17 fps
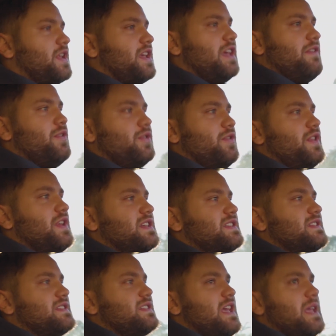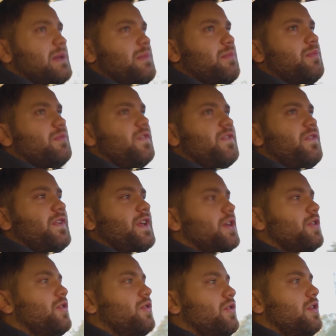give you this same
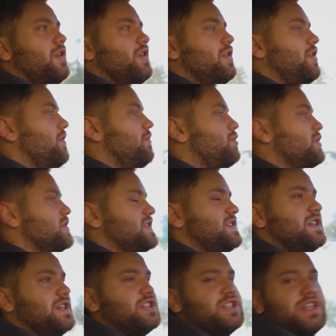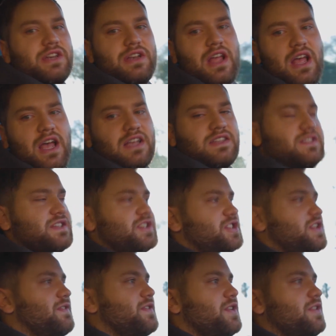feel of precision as the
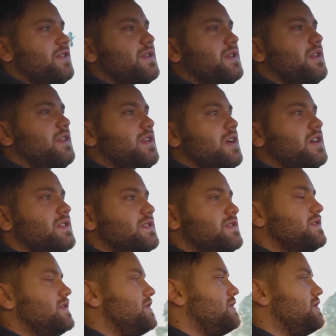shifter does.